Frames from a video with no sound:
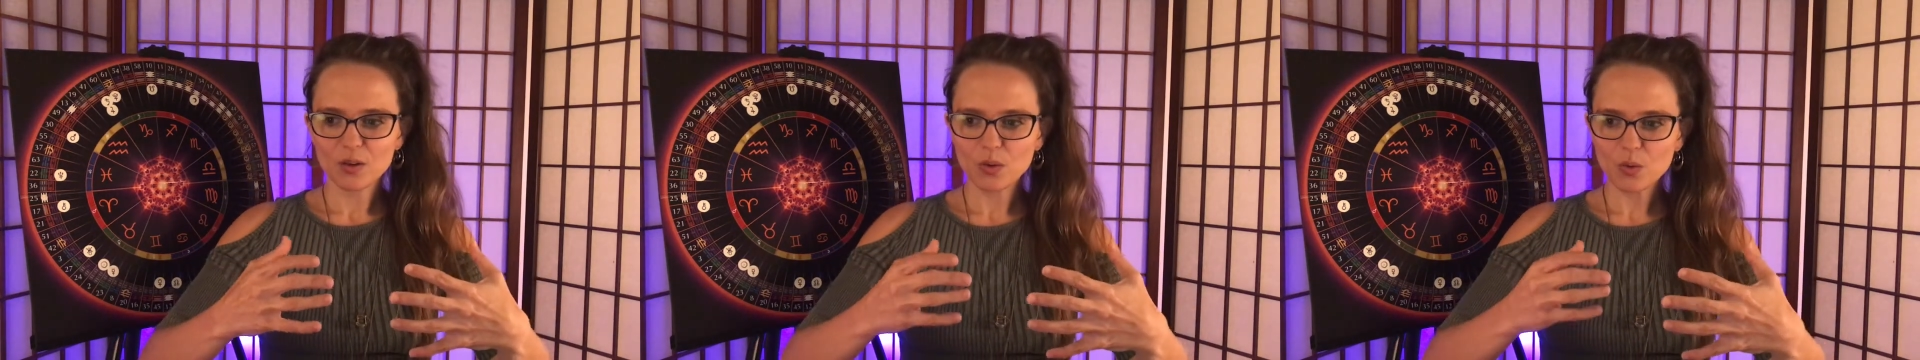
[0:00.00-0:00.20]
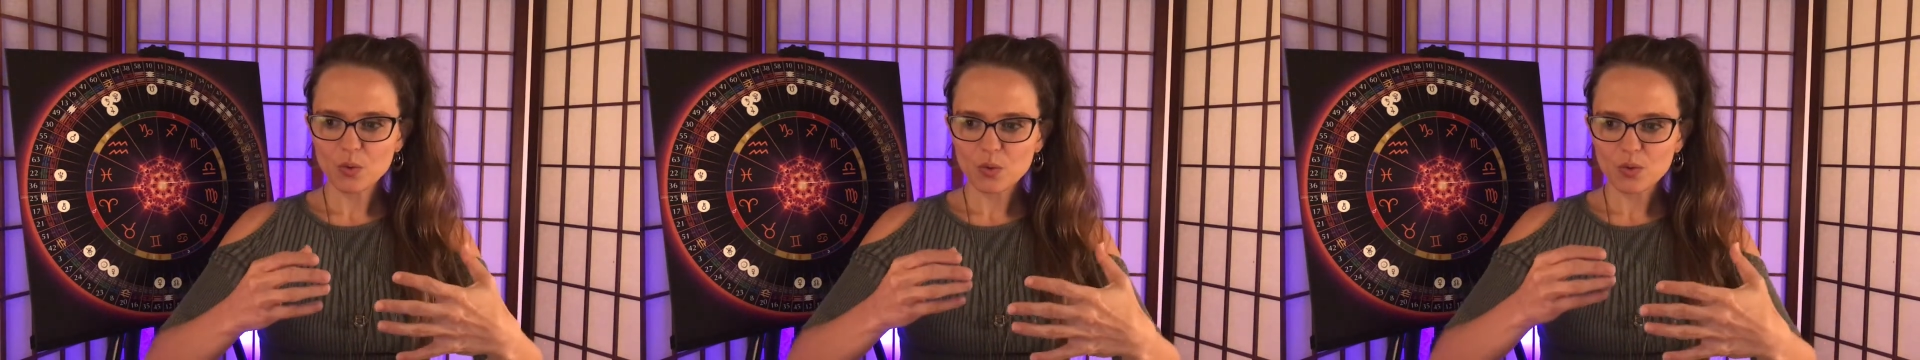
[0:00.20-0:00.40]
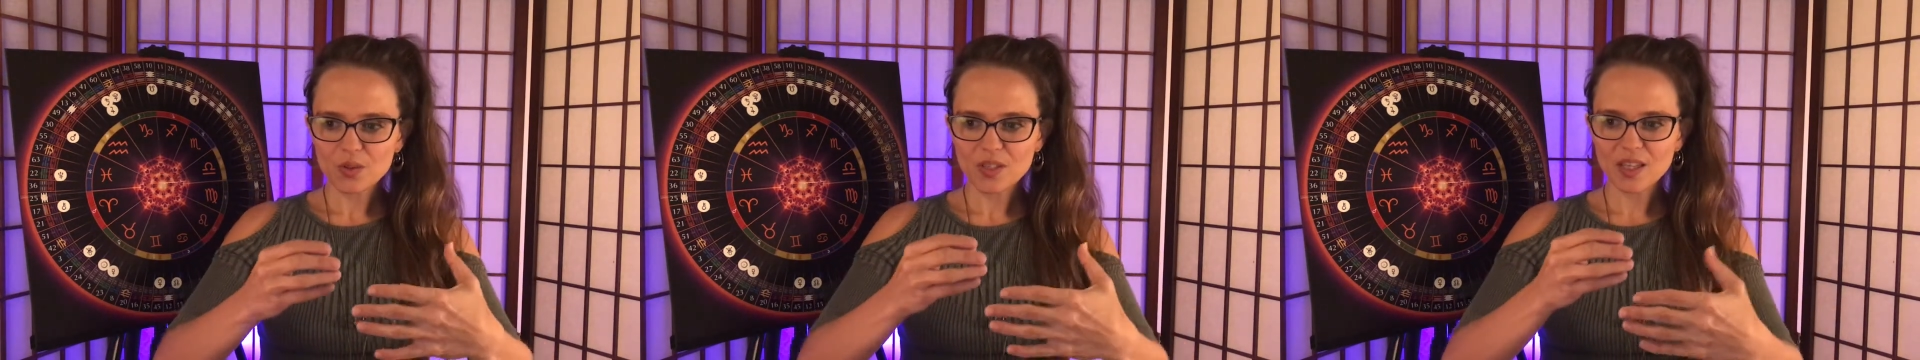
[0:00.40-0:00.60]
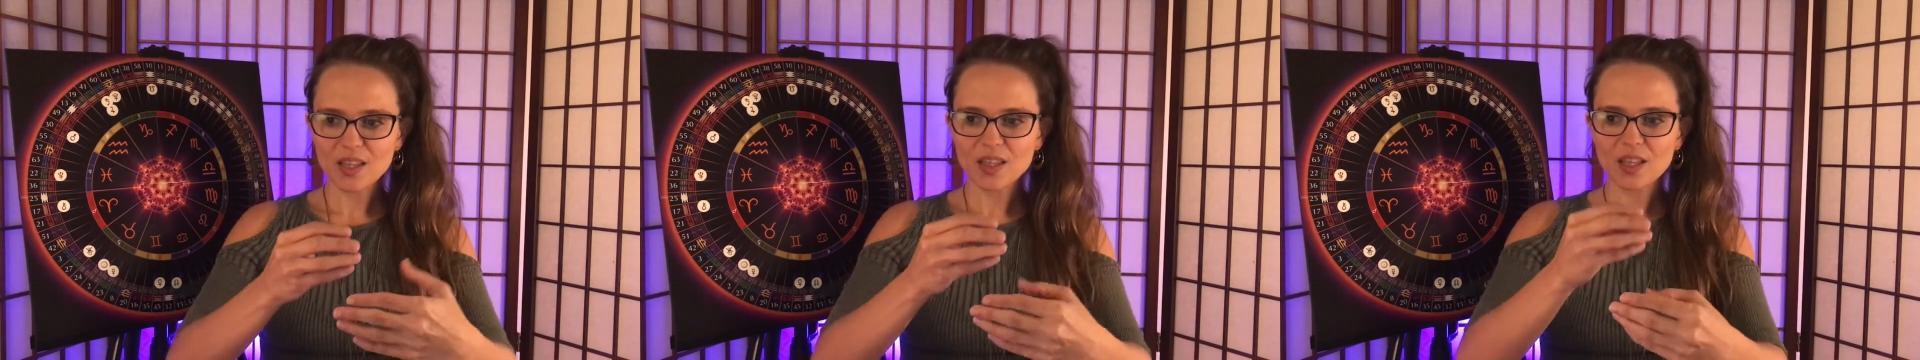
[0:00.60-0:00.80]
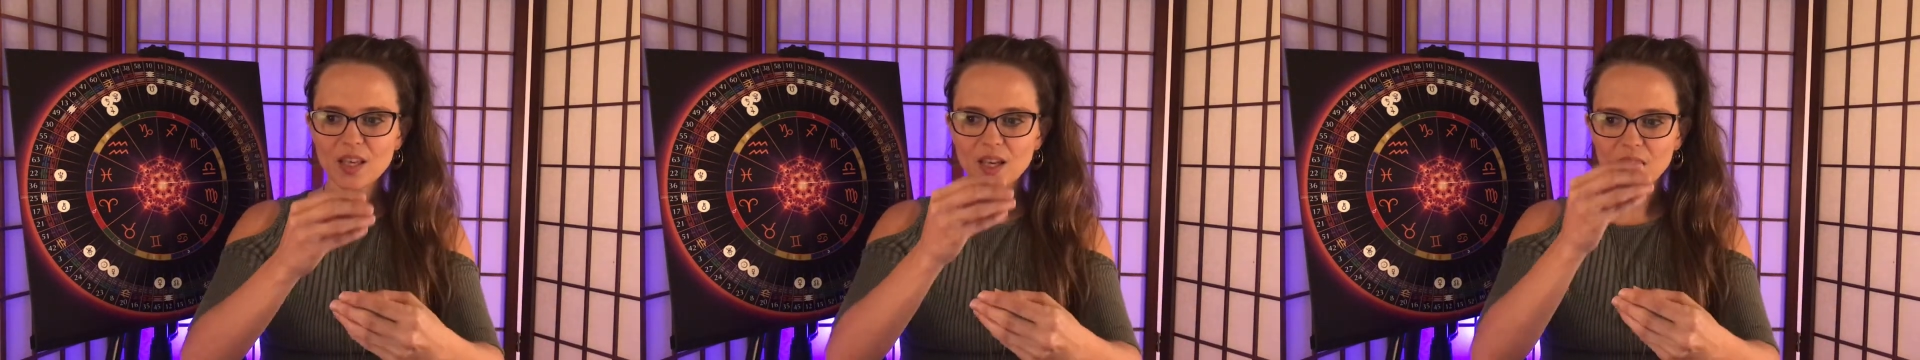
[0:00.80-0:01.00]
Who's
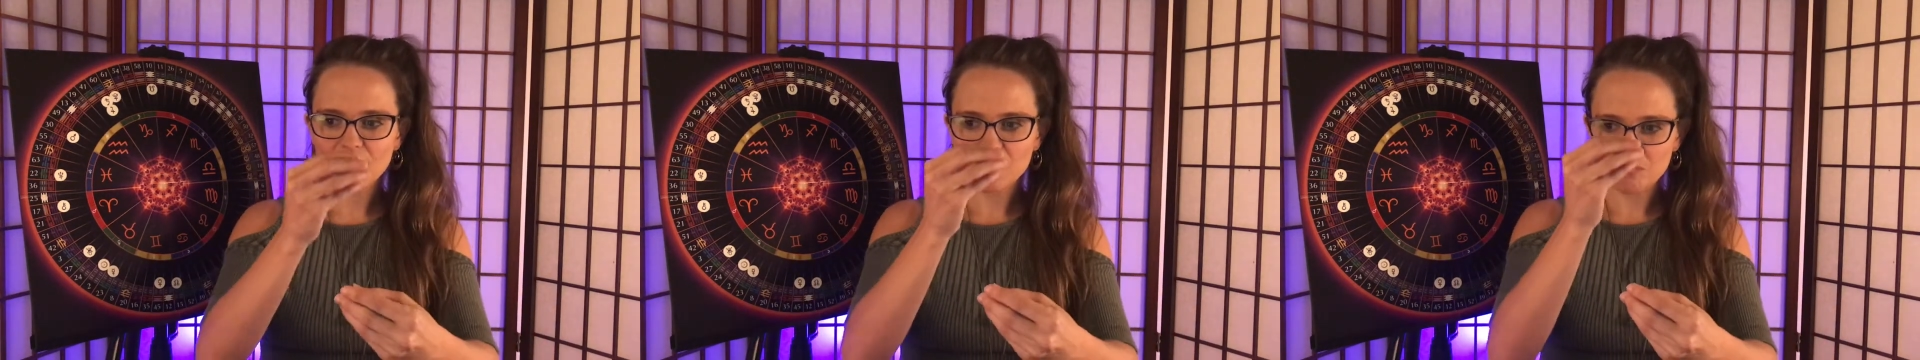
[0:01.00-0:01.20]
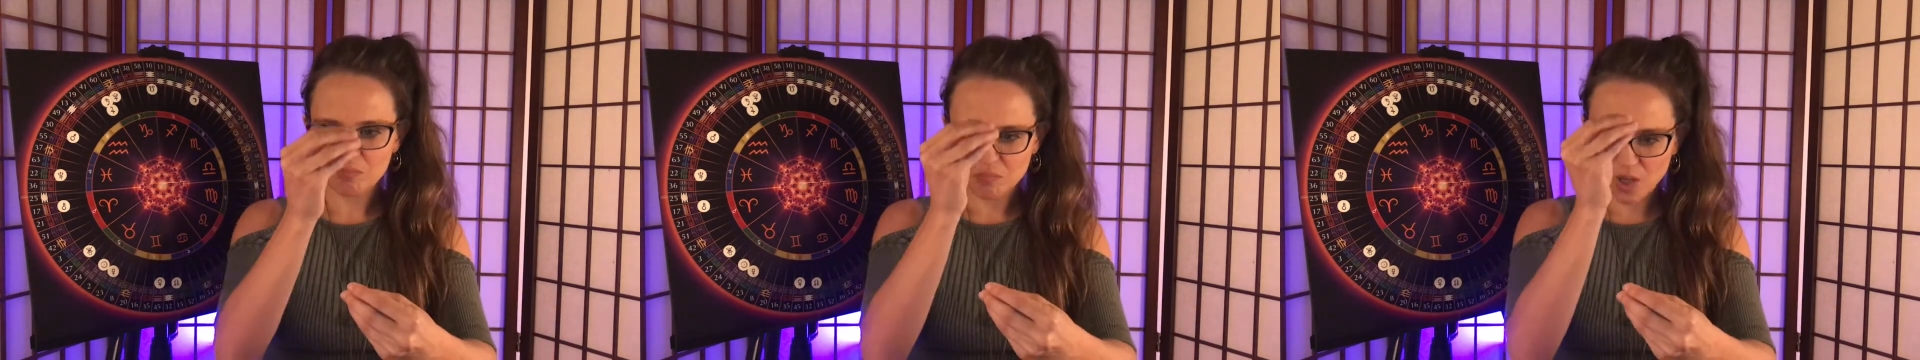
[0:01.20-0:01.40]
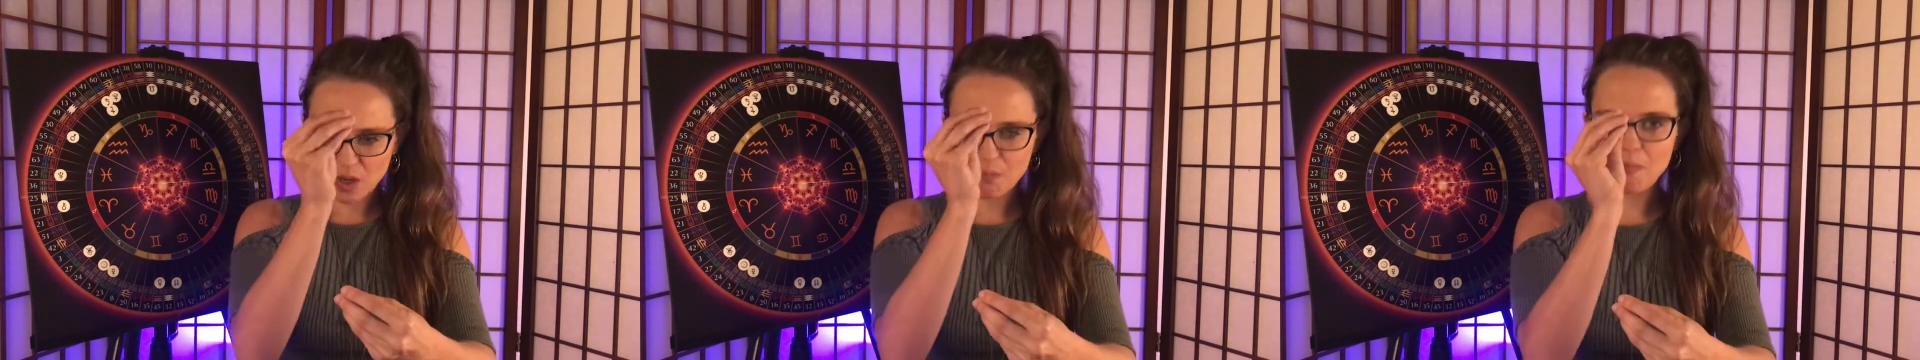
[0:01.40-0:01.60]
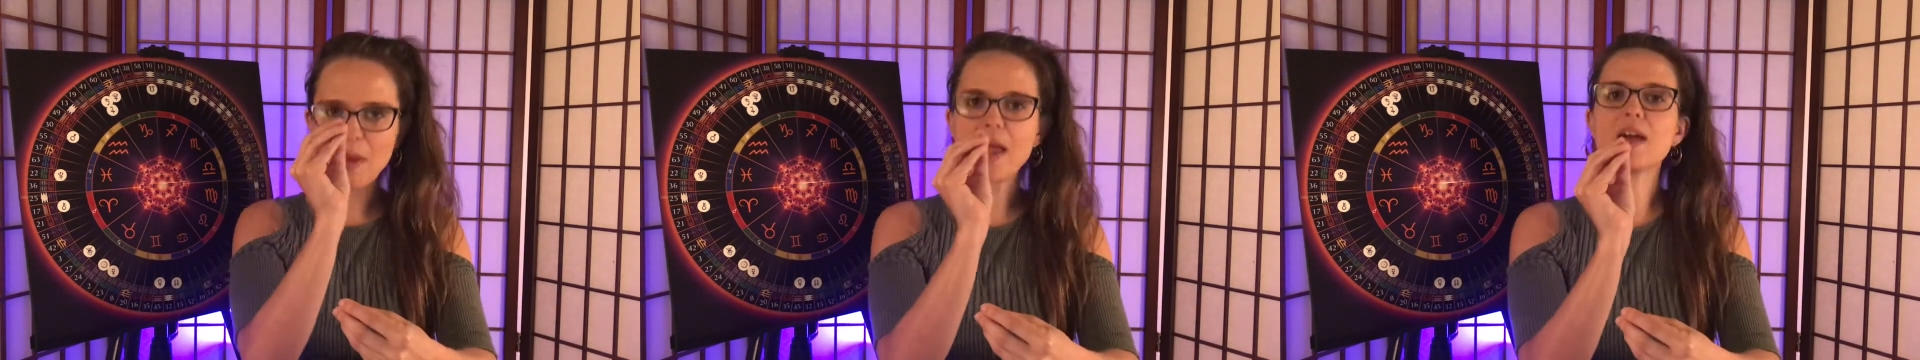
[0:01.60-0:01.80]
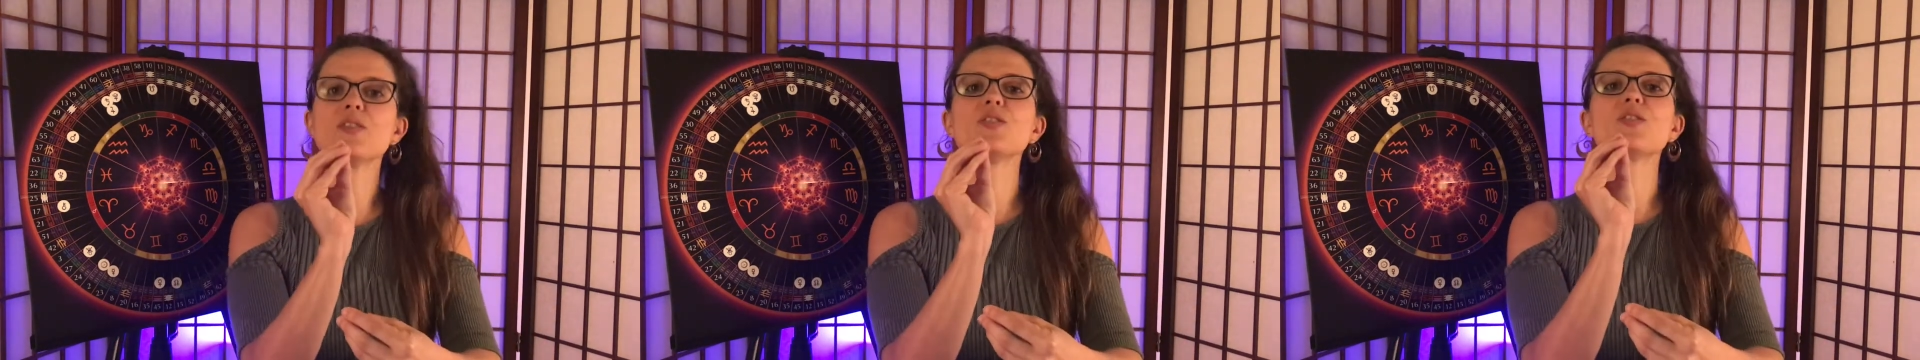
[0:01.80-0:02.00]
in the
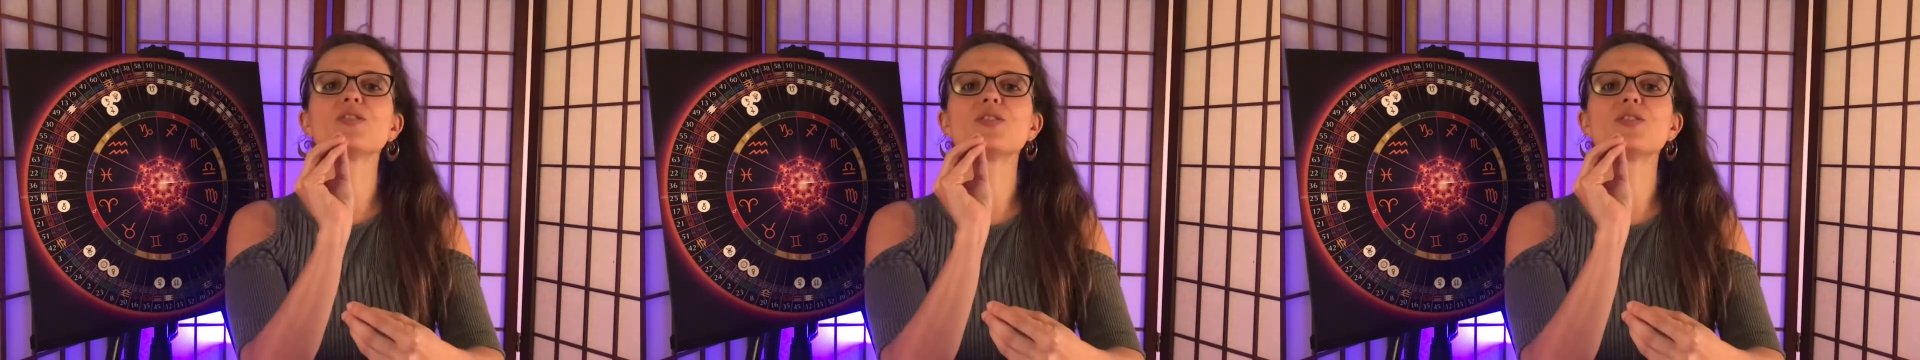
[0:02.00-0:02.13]
commander